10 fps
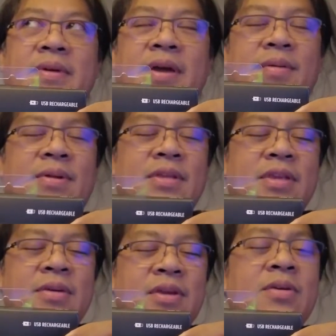Well,
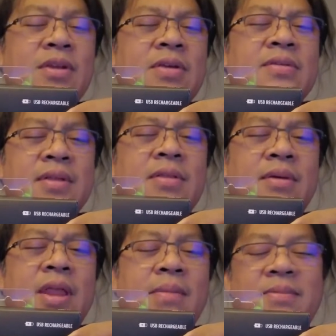you can
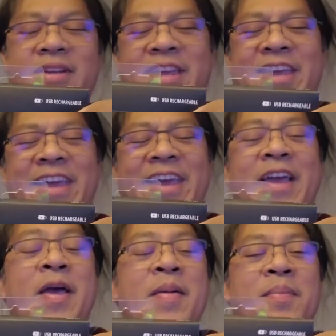look it up.
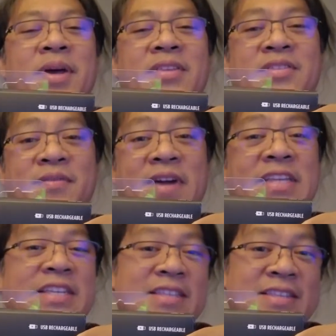But
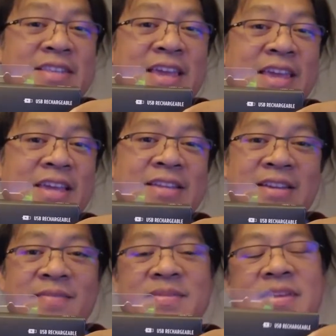suffice it to say, in
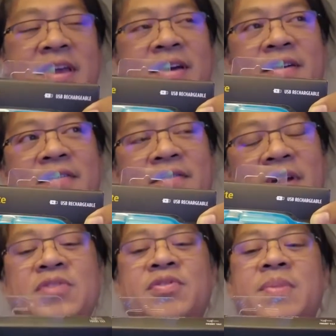terms of
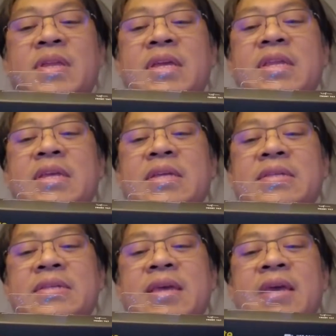measurement, it
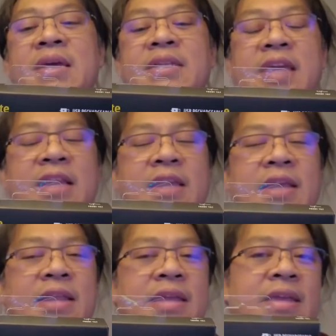is
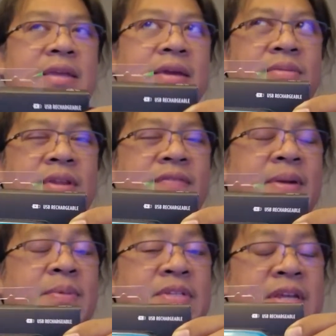technically
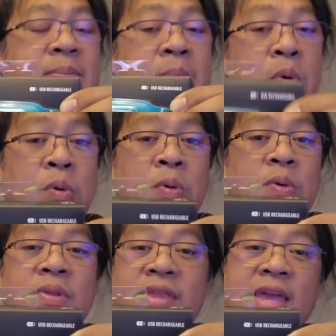25%
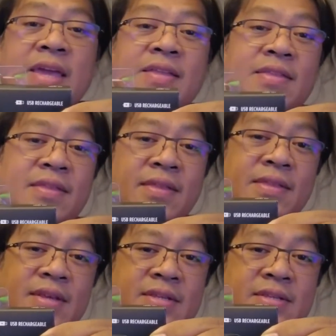more than
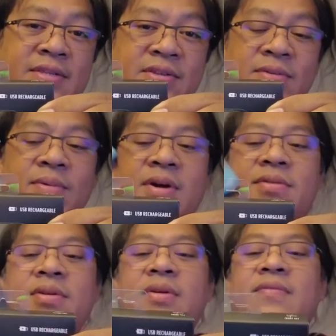this
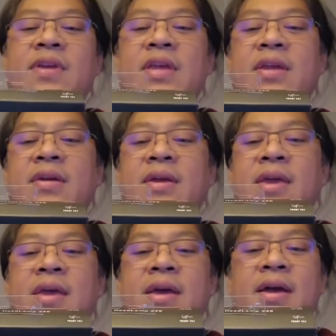200 over here.
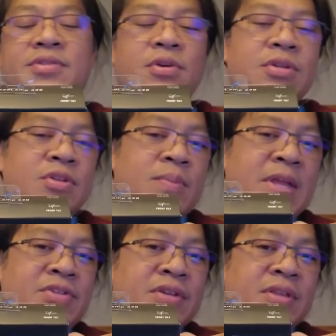Also, to
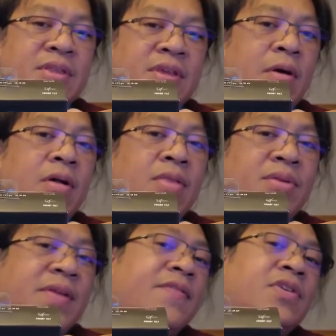mention, all
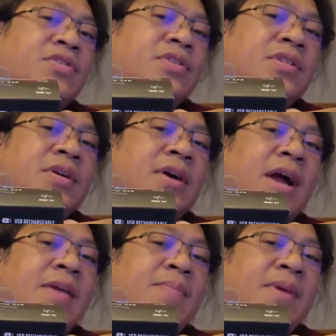three versions are
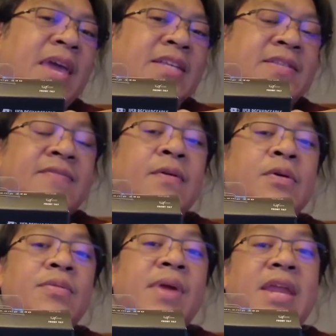
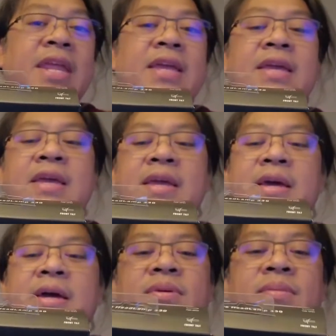IPX4 rating.
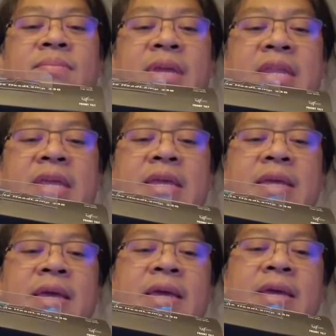So meaning
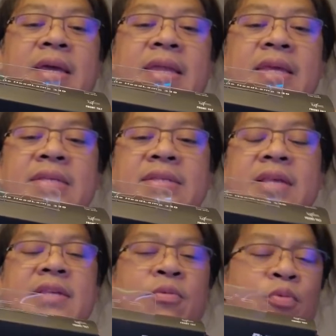it is
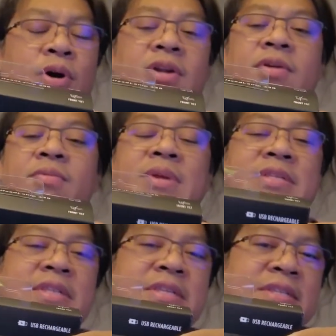water
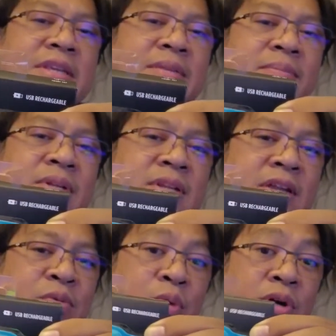resistant but
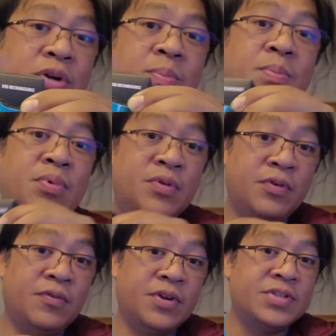not
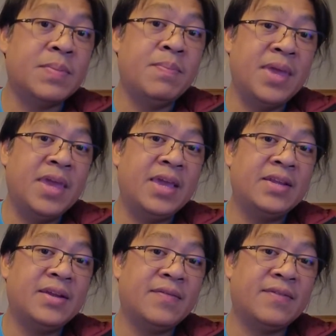waterproof. There's a big
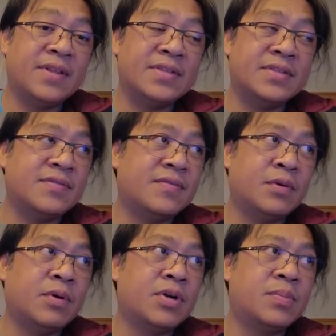difference. For
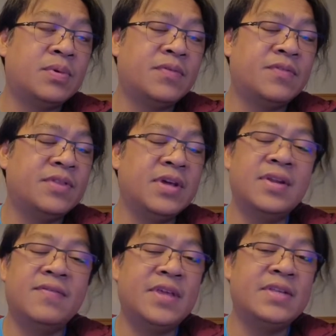waterproof, none
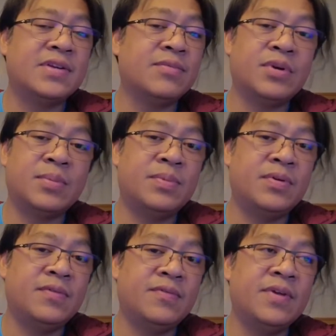of these are
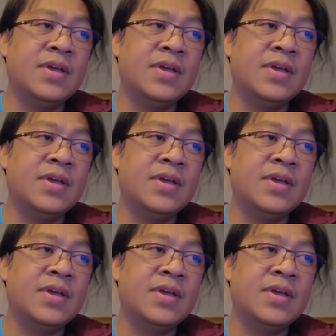waterproof.